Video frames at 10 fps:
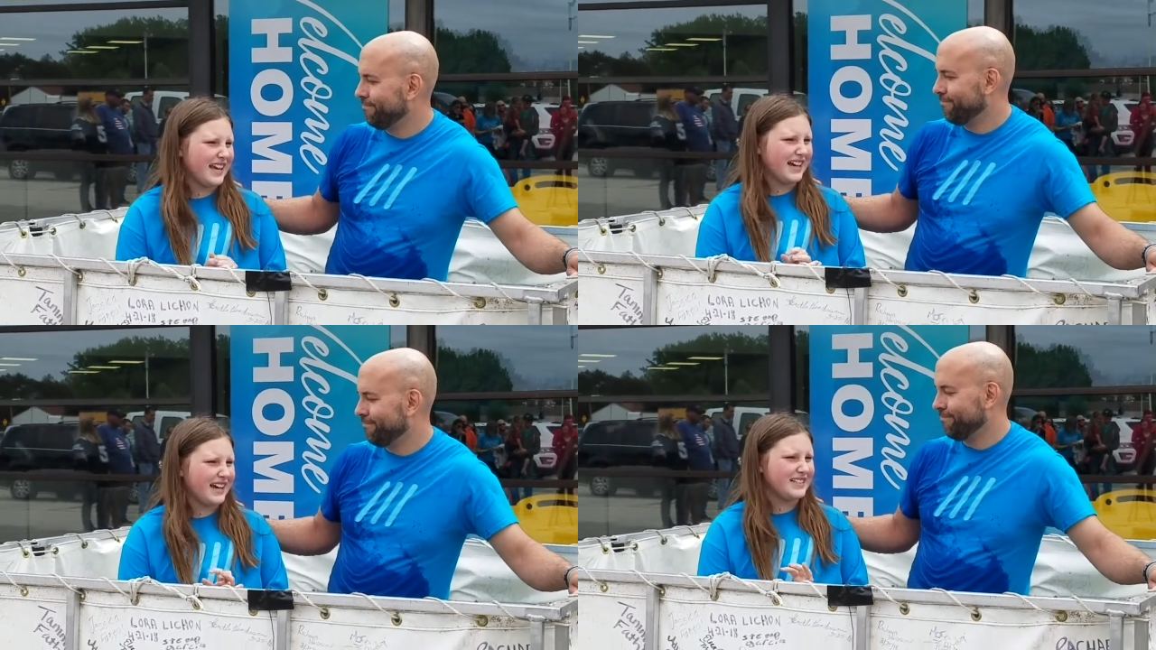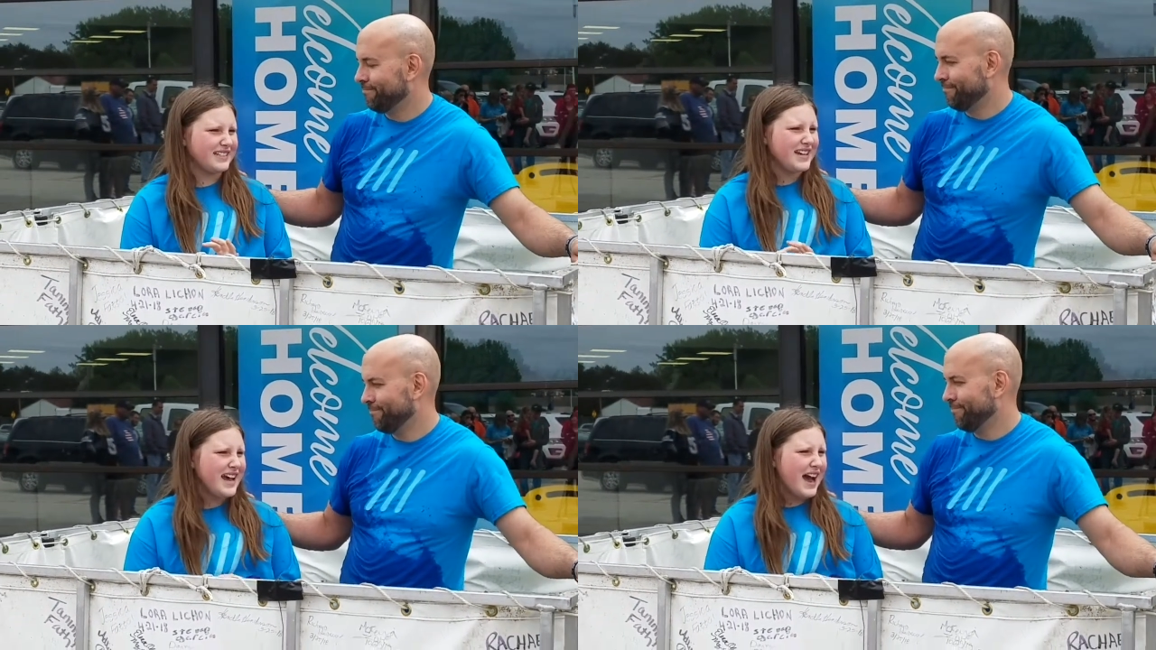Speaker 1: and
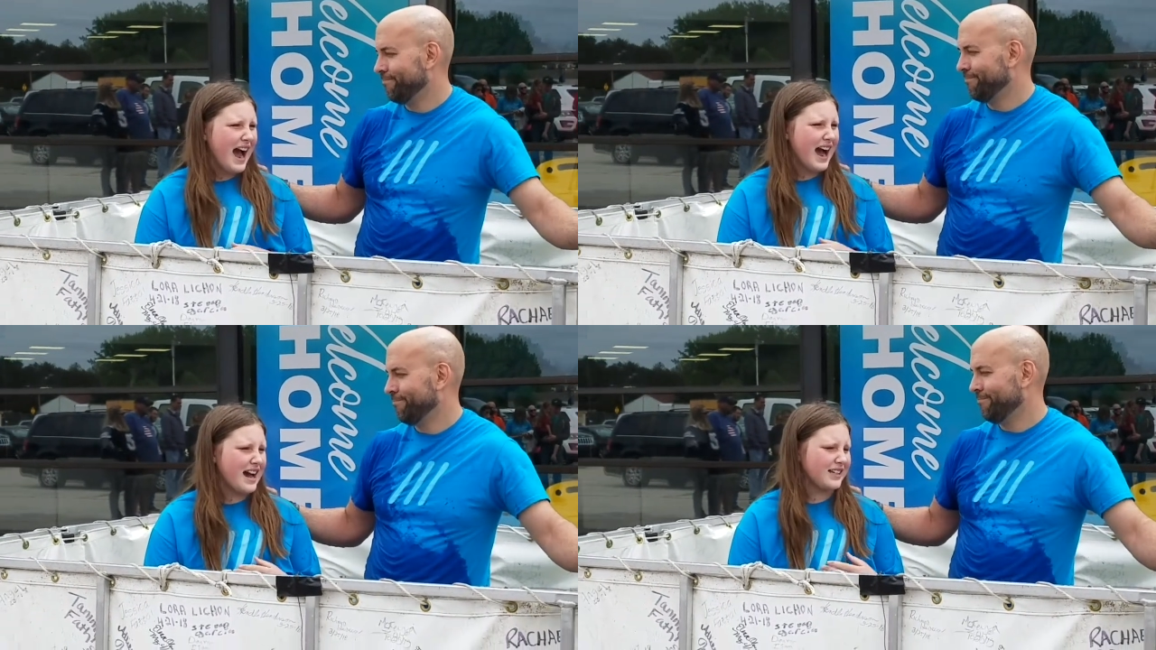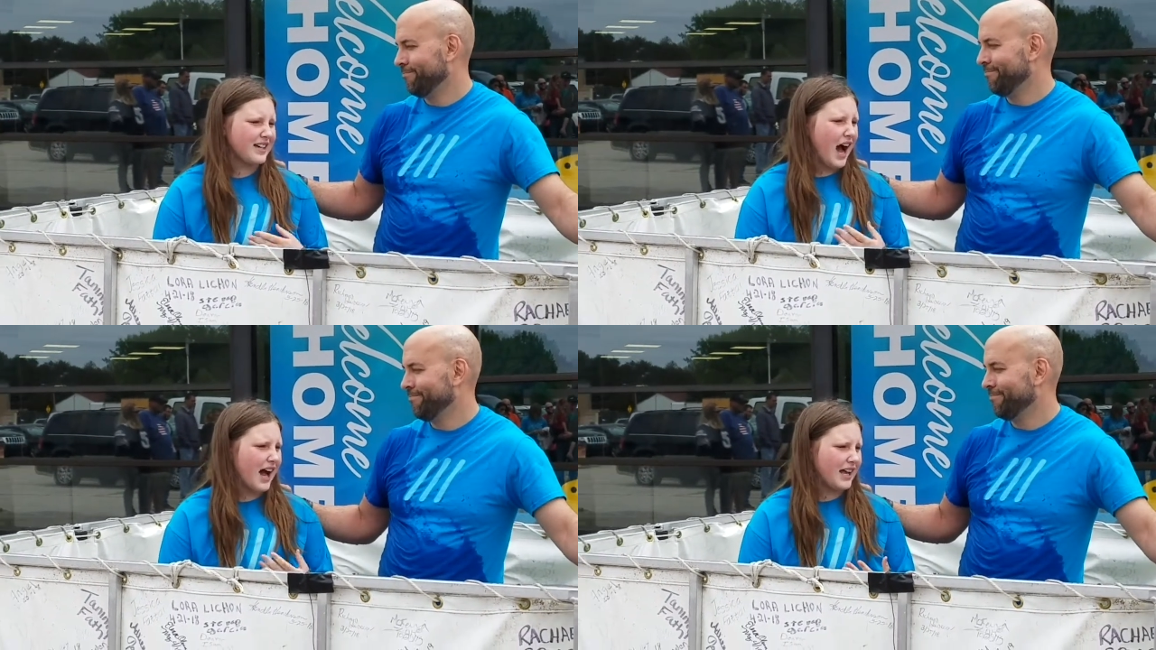uh,
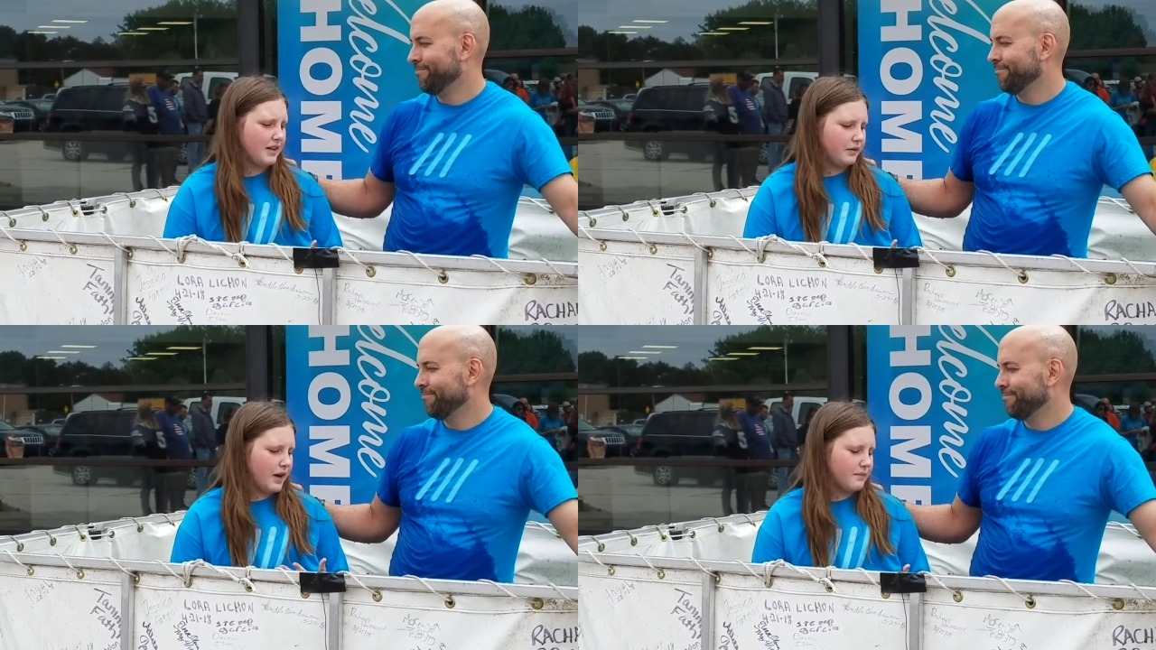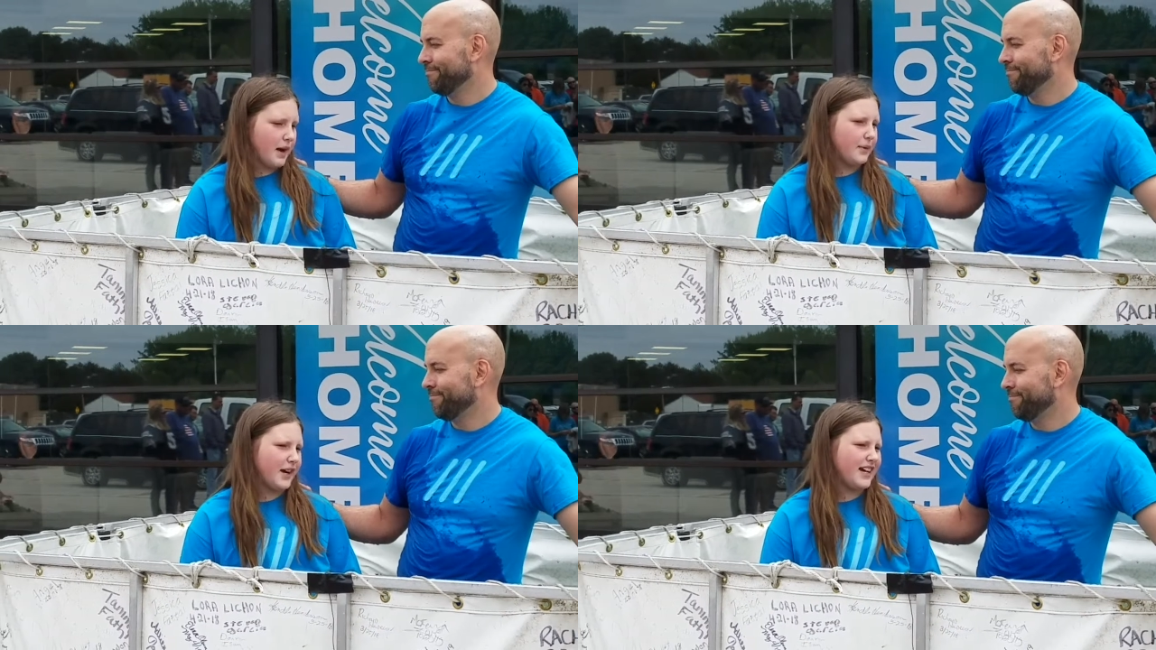God read my
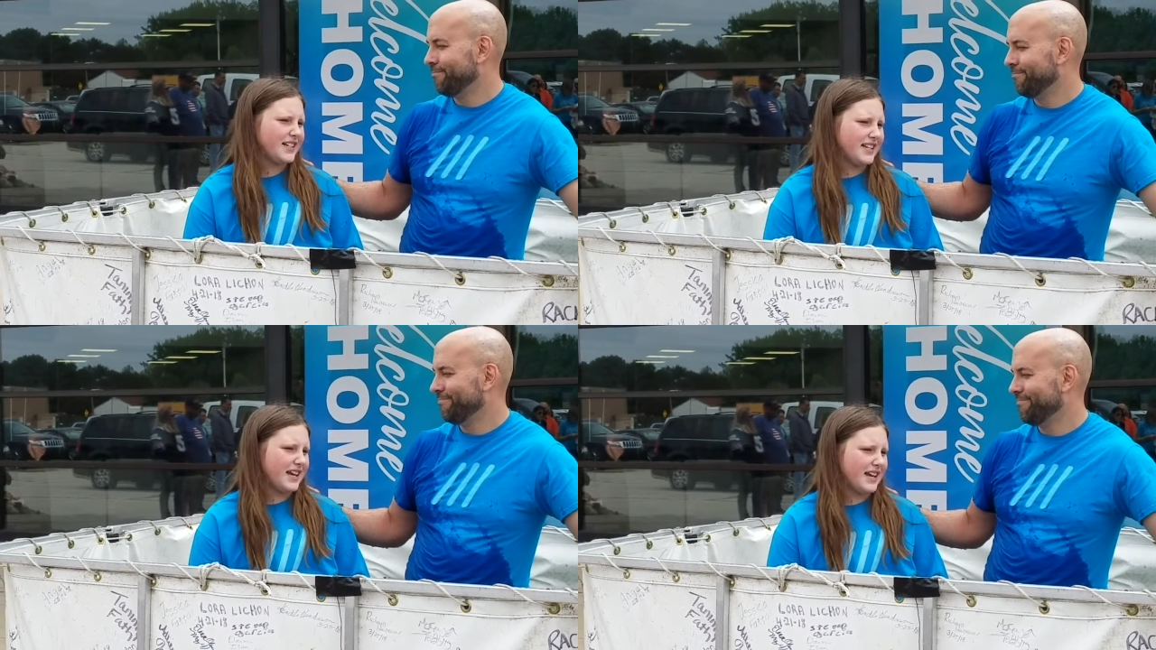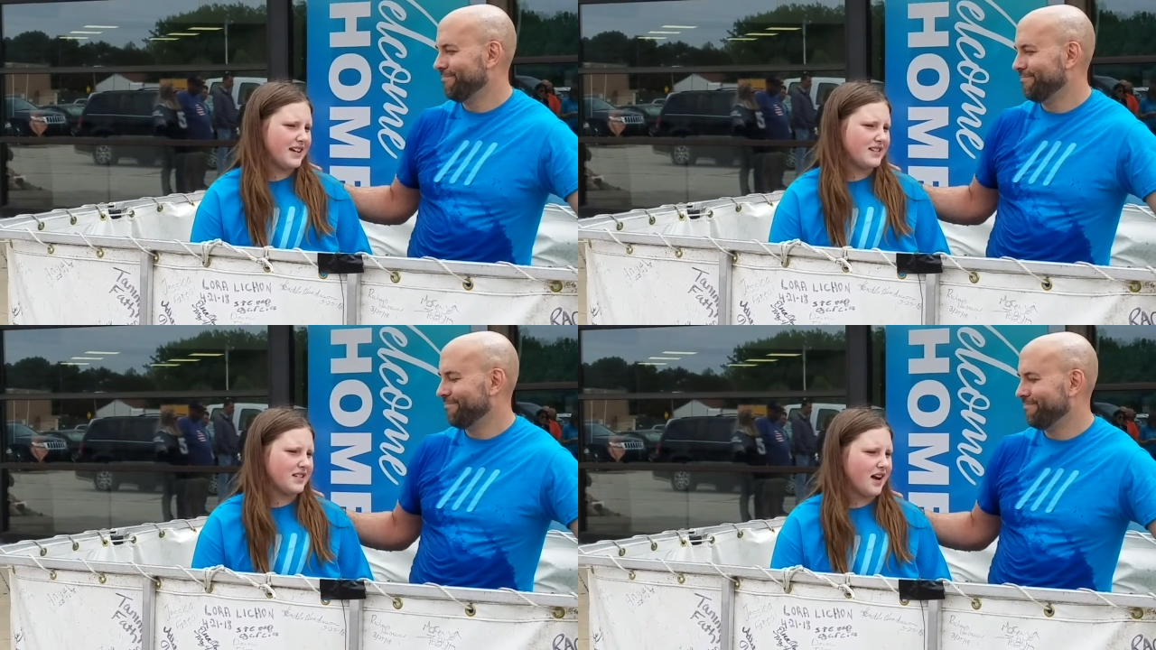prayers,
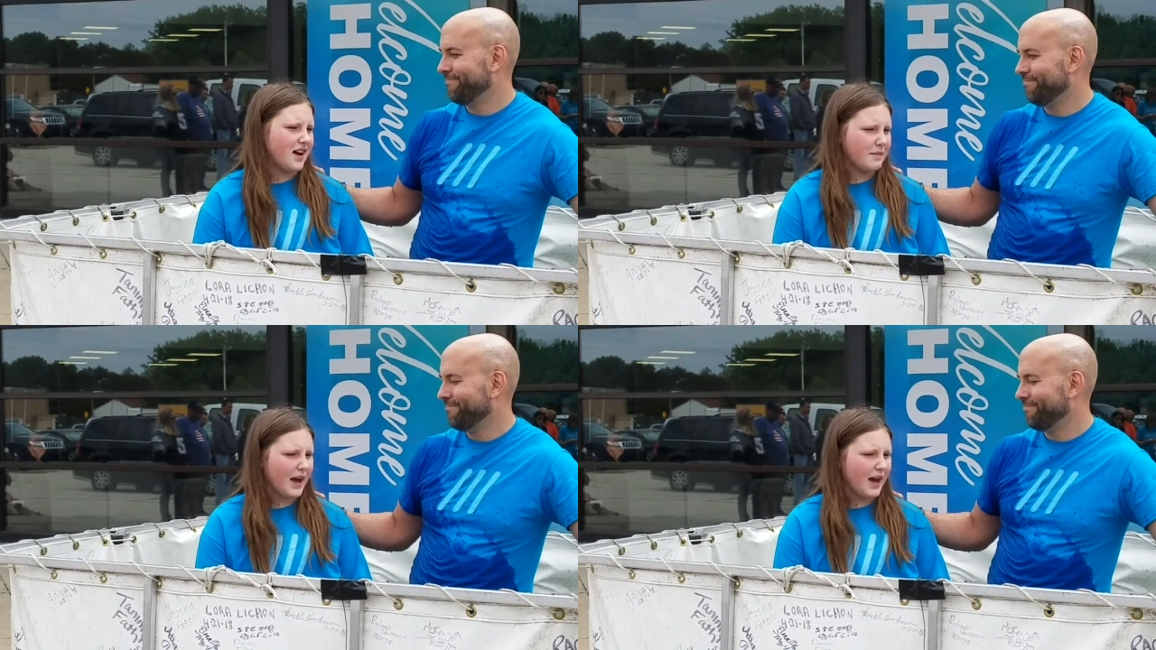and um,